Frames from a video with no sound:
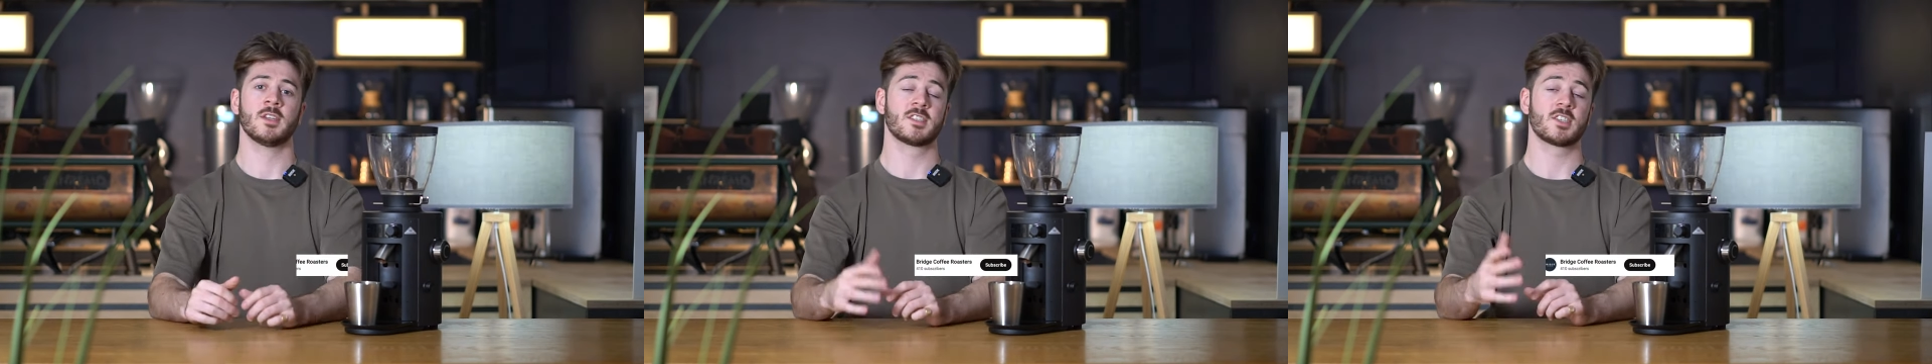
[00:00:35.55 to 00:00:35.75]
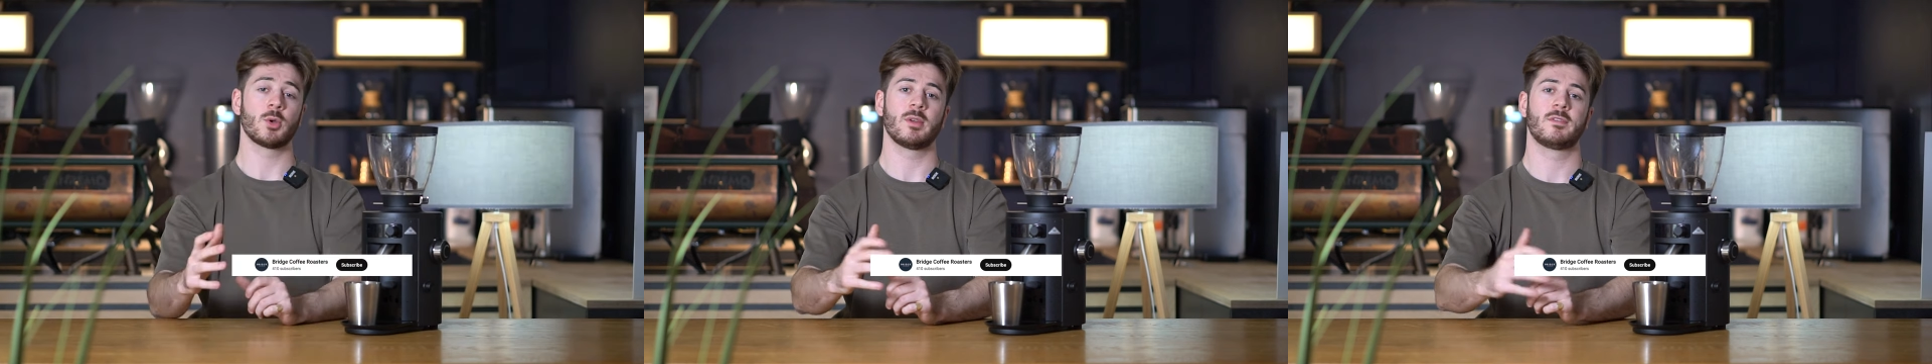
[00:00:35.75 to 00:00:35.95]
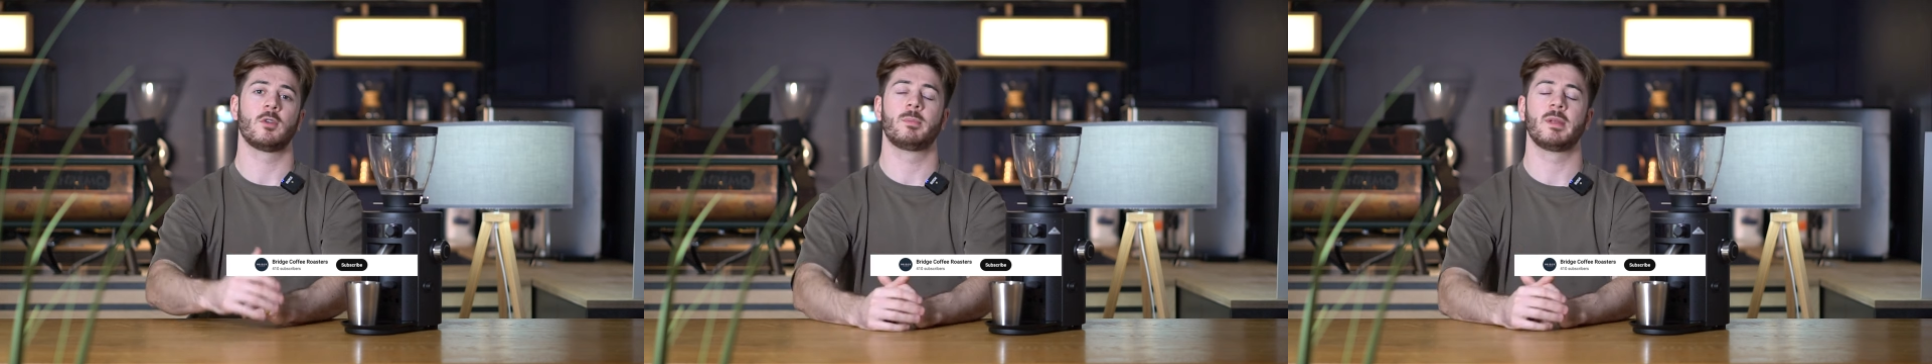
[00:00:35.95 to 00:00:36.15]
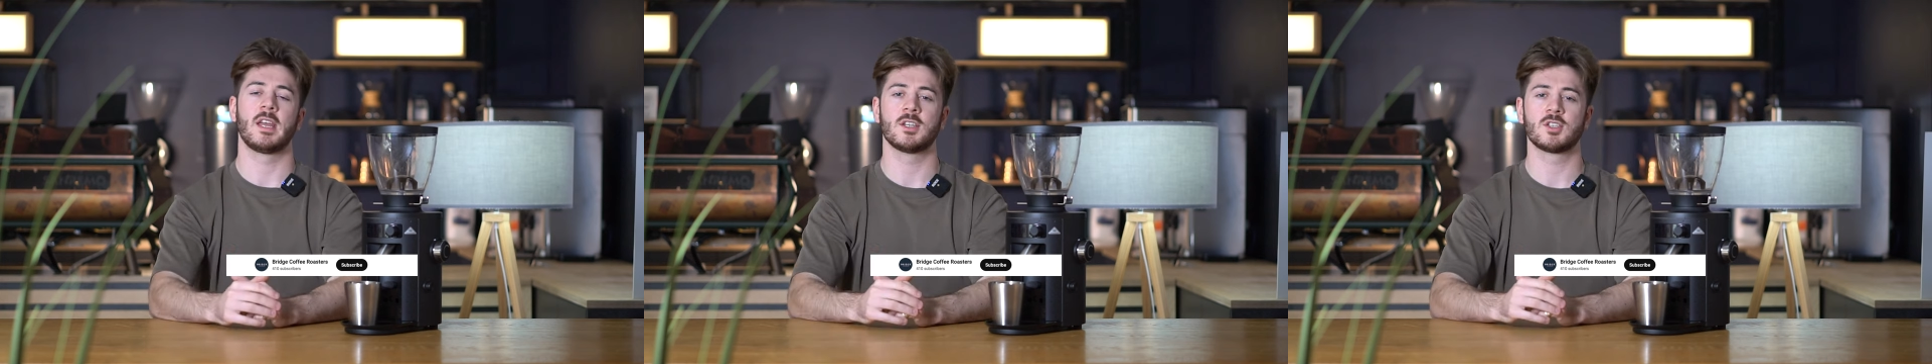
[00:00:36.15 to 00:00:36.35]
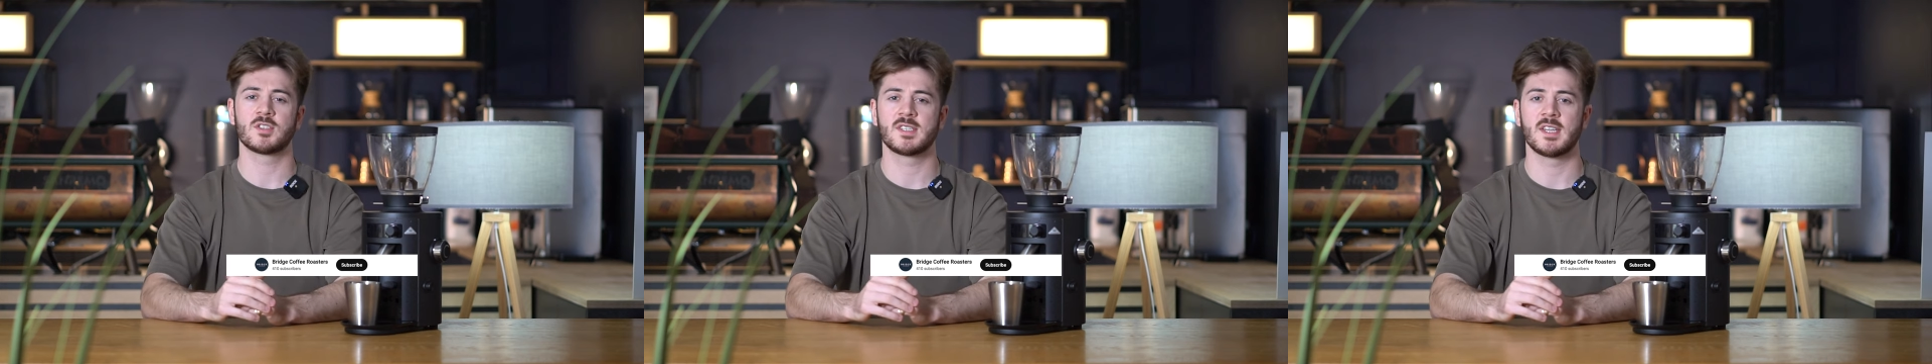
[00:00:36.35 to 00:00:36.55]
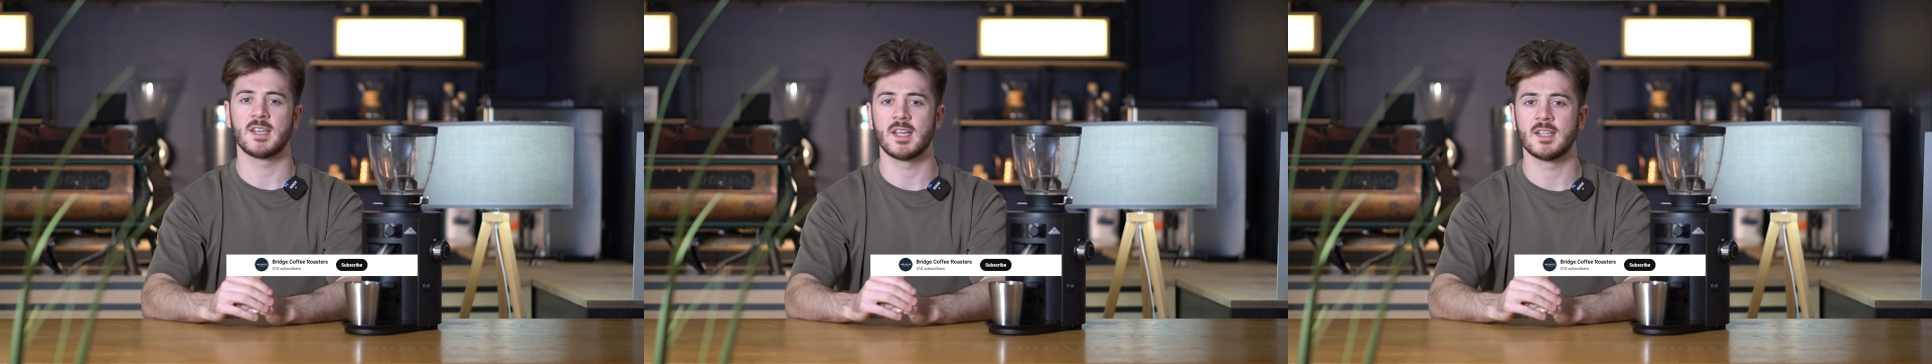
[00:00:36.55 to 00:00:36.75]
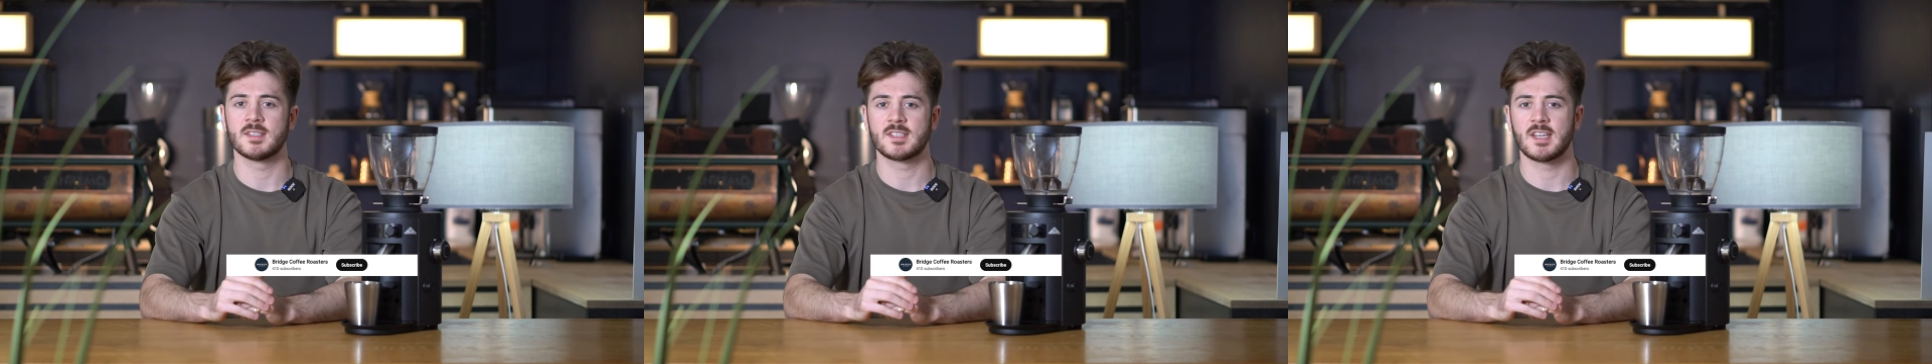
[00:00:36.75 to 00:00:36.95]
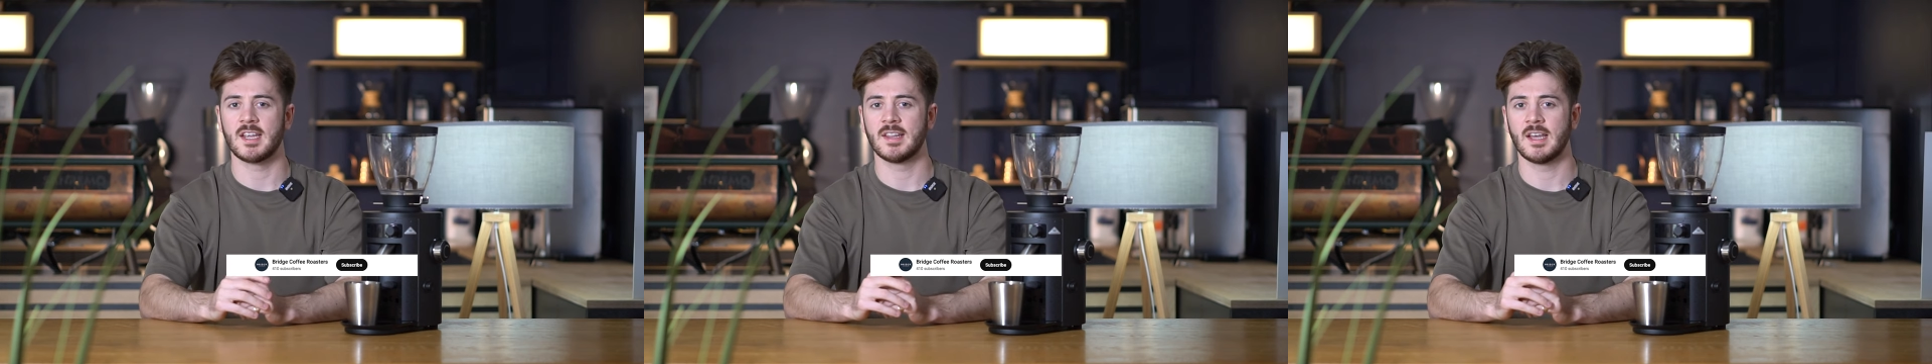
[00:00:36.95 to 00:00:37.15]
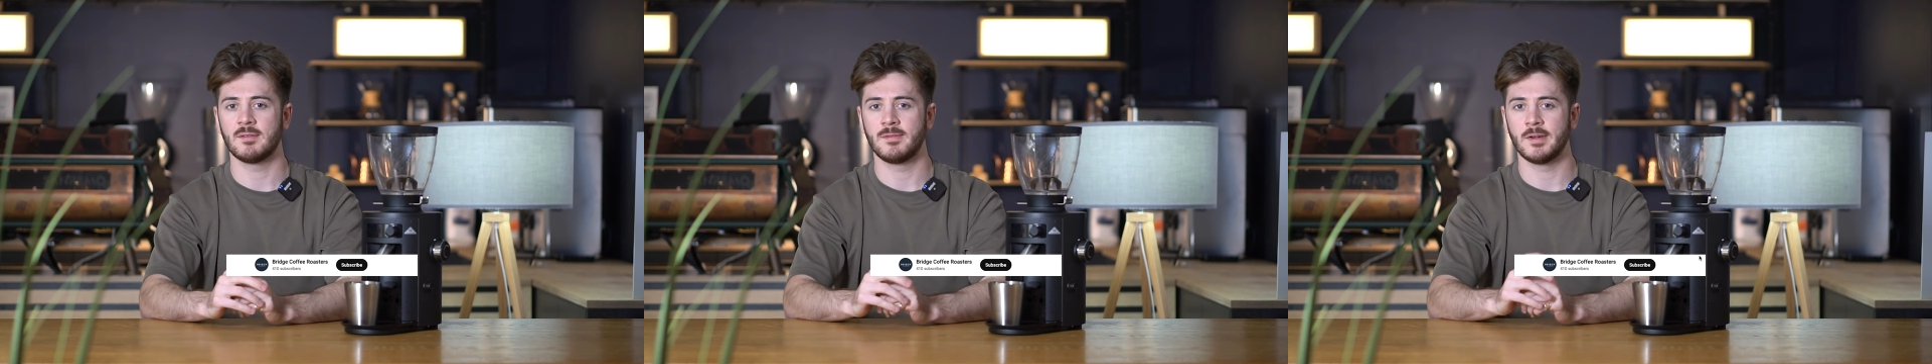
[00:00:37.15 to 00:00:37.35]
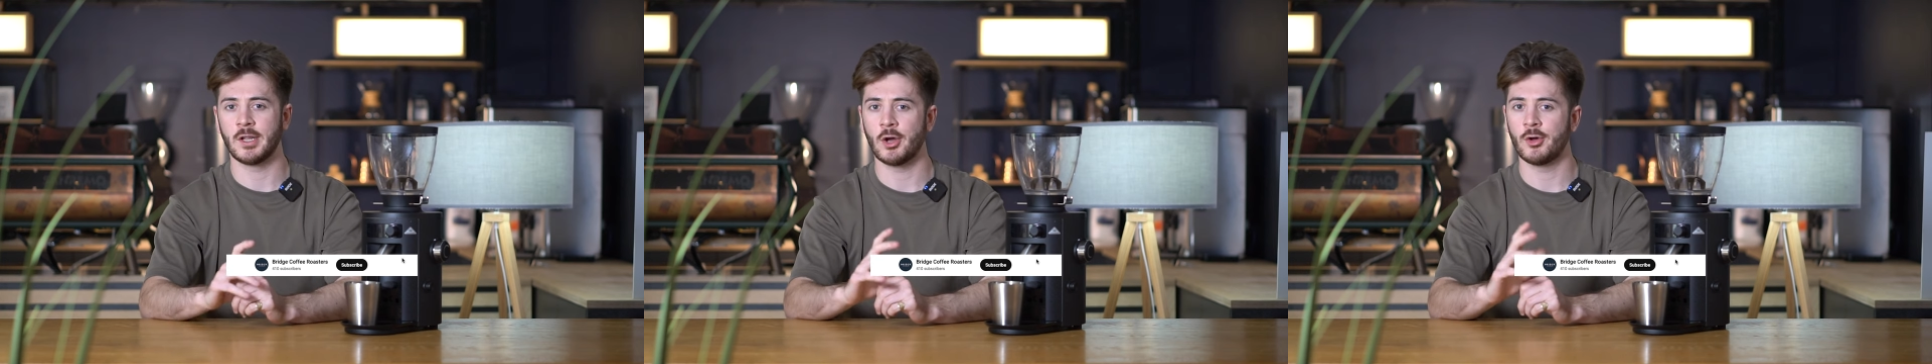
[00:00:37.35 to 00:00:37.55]
So if you'd be interested in seeing
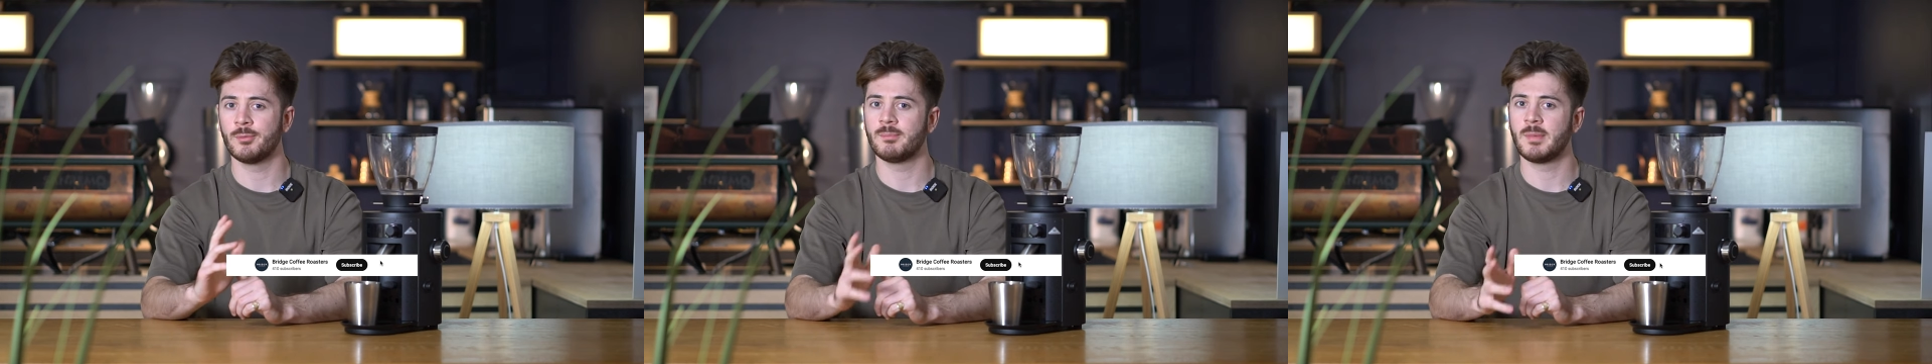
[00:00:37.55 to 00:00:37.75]
that video,